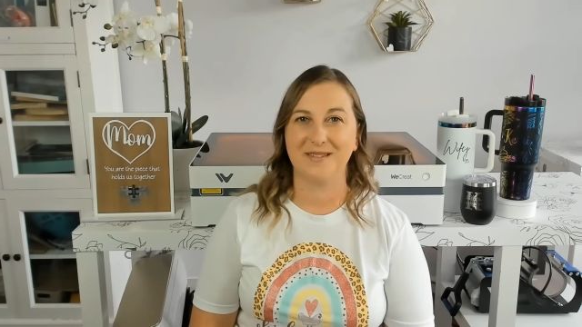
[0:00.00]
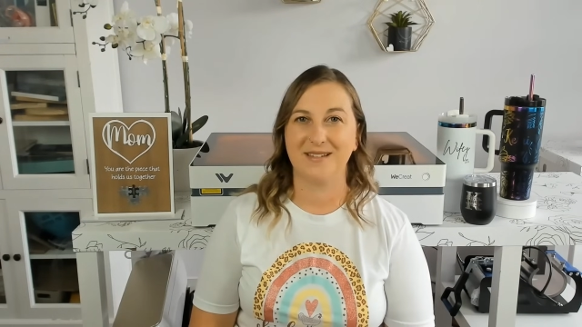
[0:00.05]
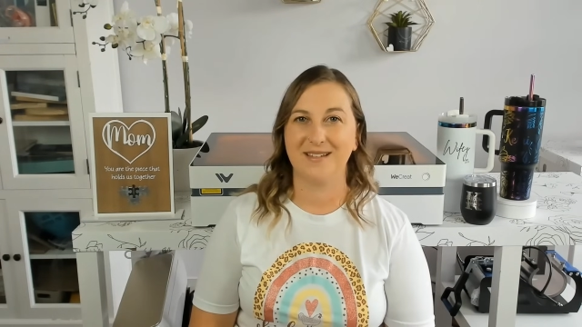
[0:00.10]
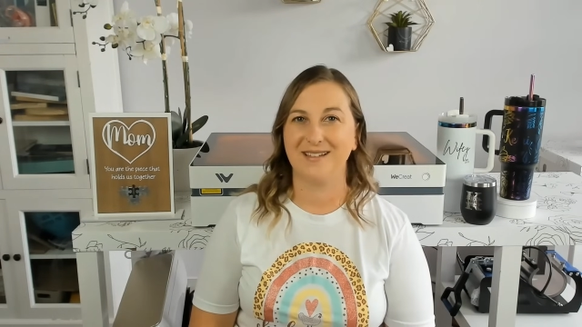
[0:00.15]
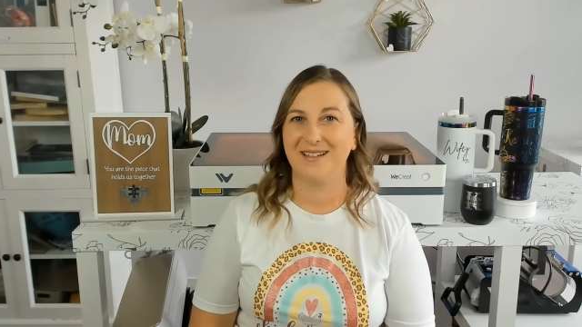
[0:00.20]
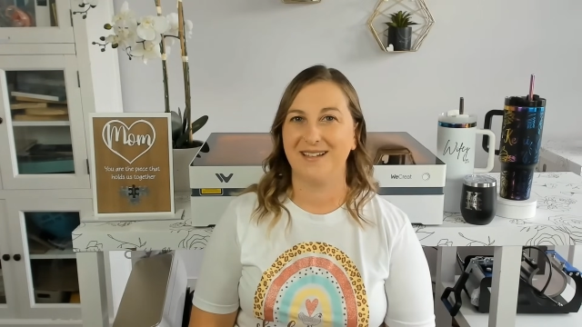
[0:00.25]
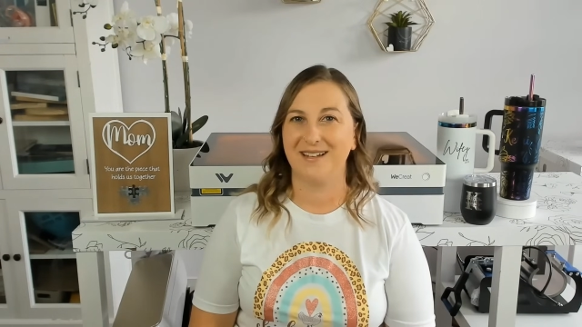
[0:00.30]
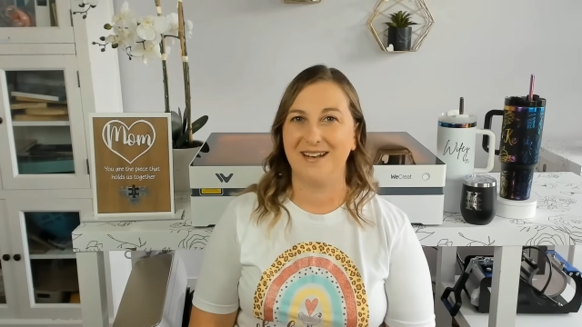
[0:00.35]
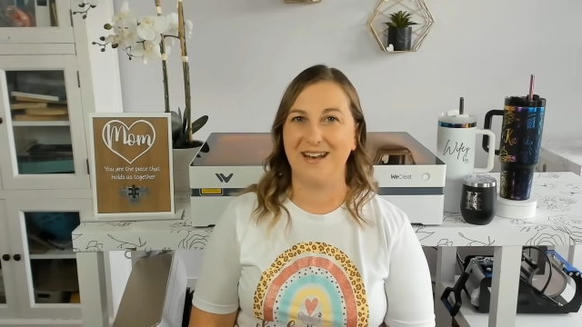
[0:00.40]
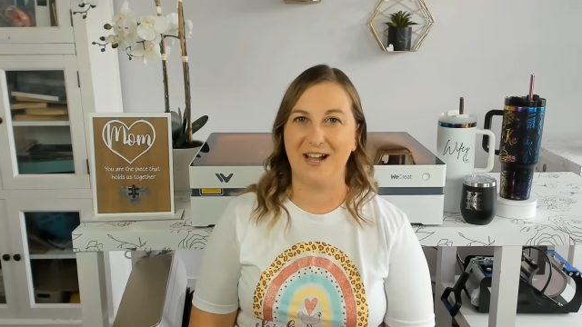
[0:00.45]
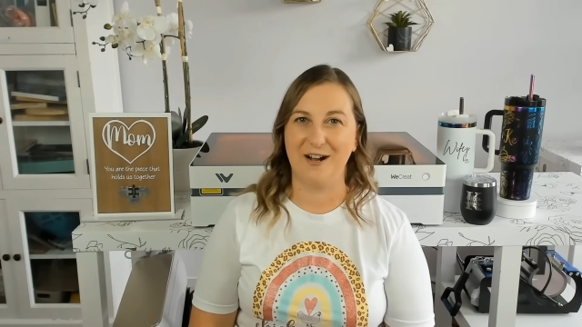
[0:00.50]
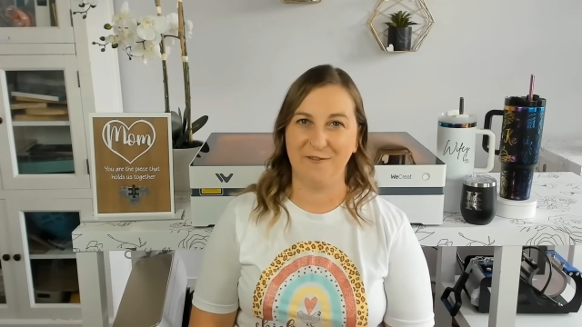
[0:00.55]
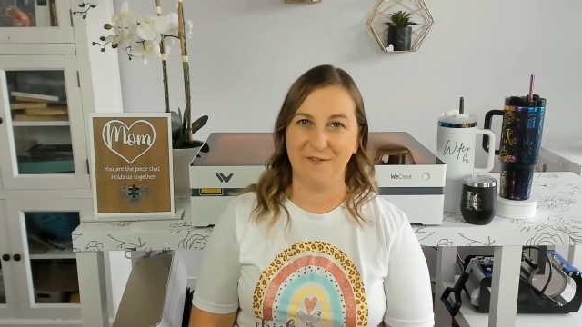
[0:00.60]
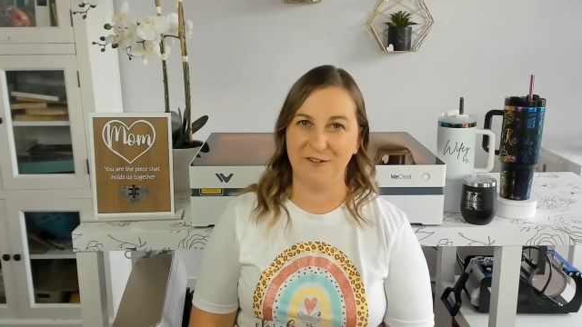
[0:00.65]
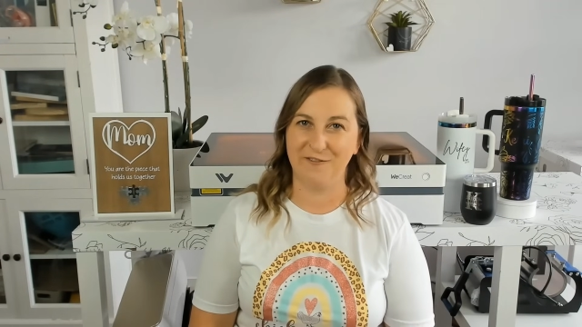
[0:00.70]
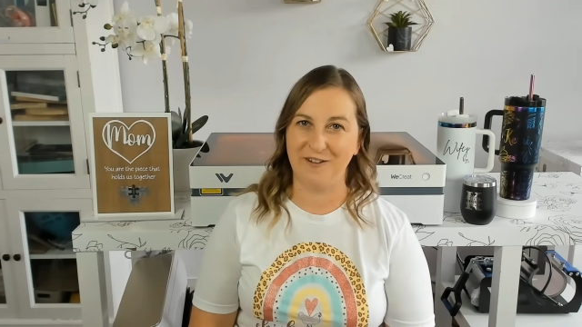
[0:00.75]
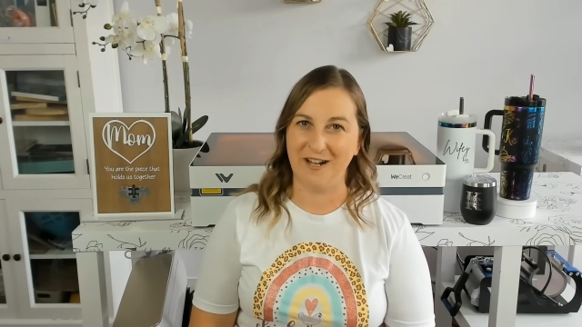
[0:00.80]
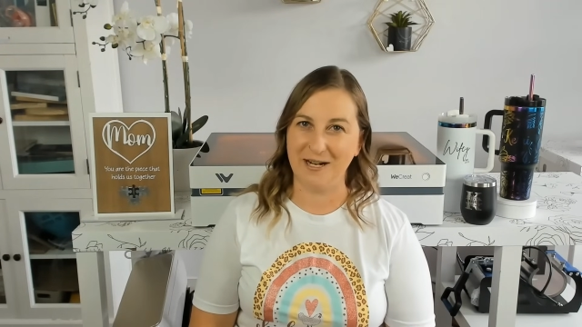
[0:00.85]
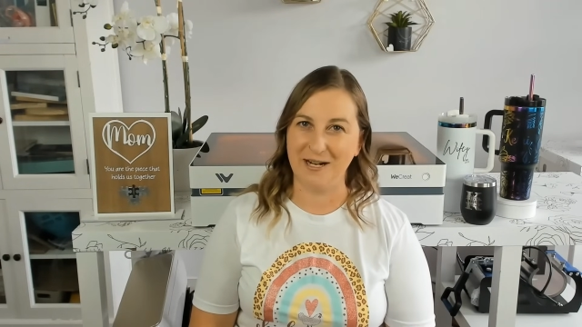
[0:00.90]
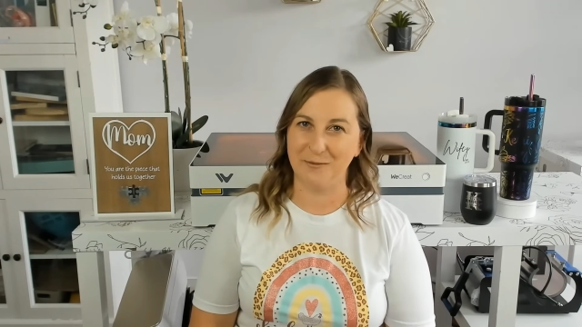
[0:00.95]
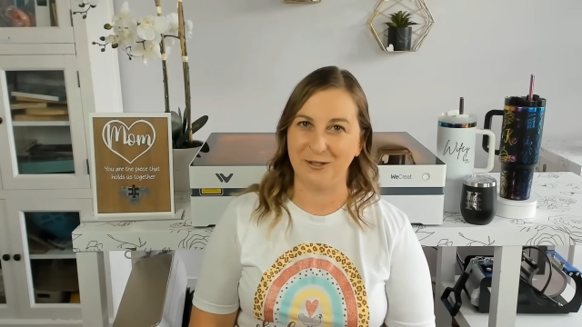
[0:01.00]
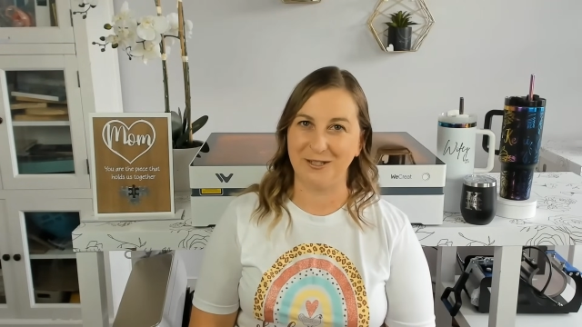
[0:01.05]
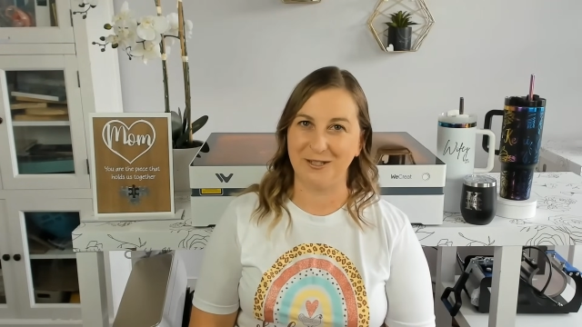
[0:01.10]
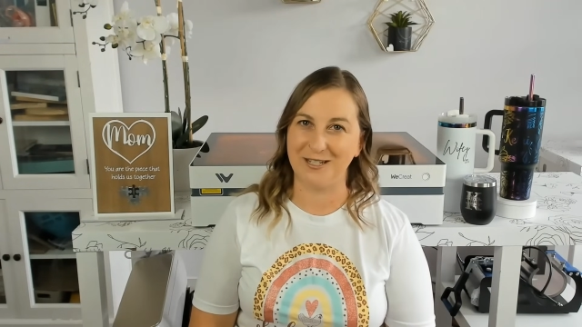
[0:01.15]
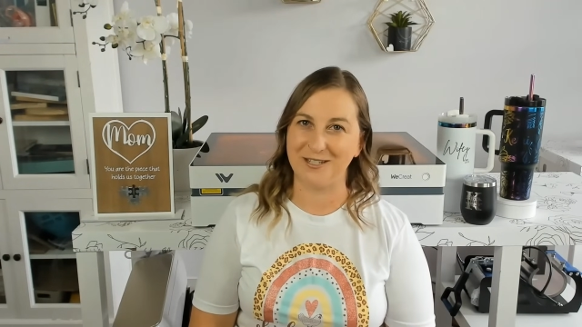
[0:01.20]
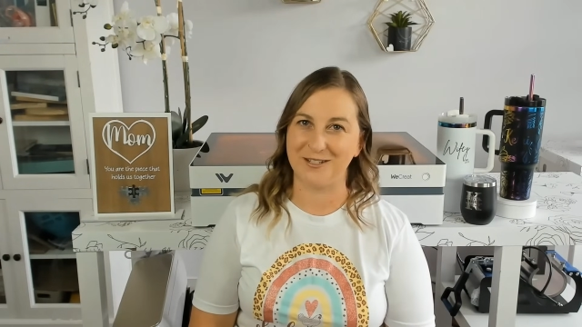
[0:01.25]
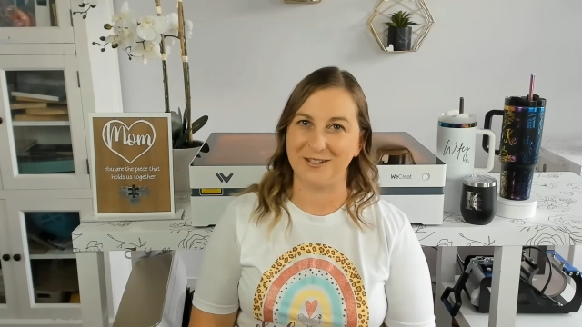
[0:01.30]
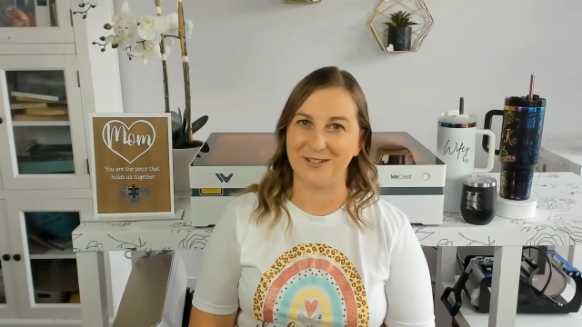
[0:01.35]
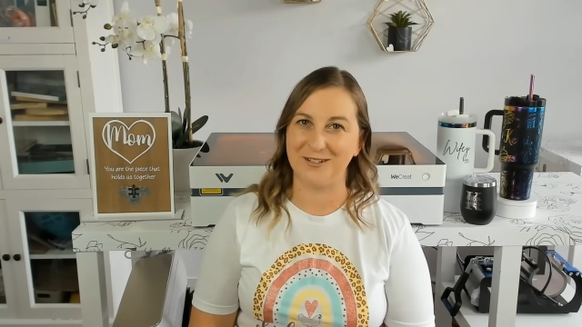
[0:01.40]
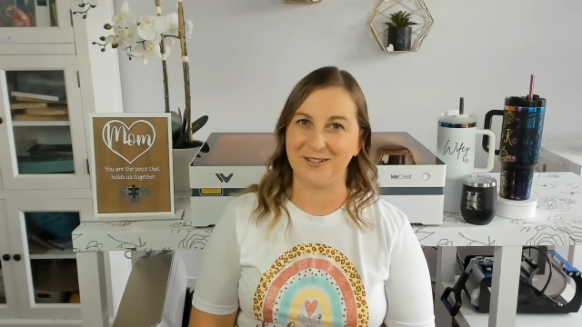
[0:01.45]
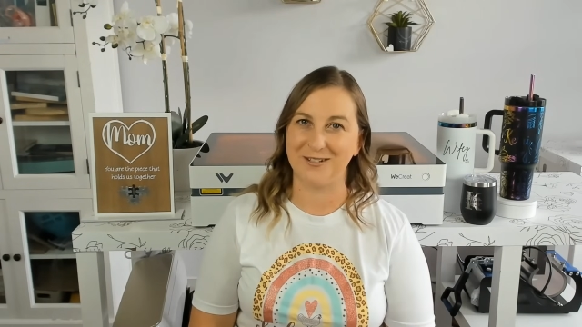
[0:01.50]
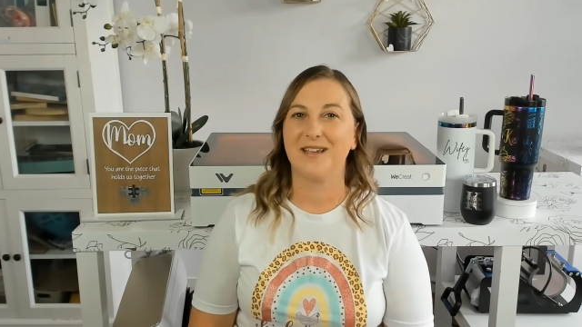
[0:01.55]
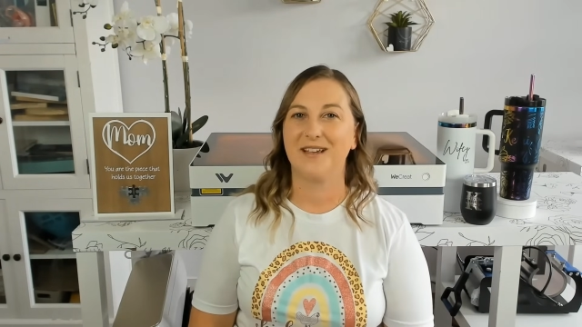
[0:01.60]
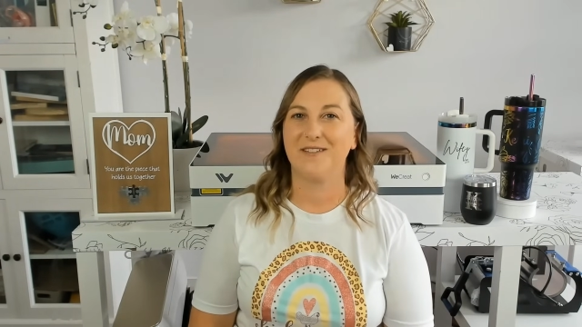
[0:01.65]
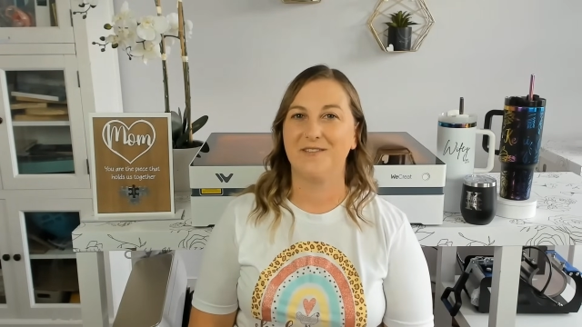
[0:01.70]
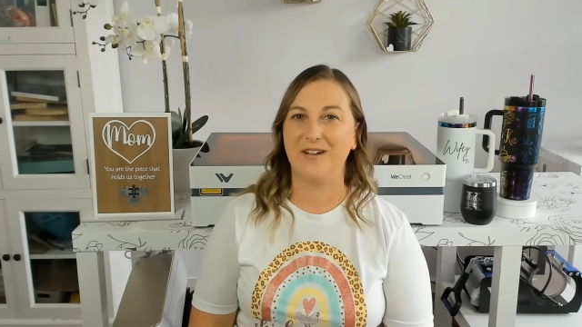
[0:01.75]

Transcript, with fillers: Now for fiber lasers.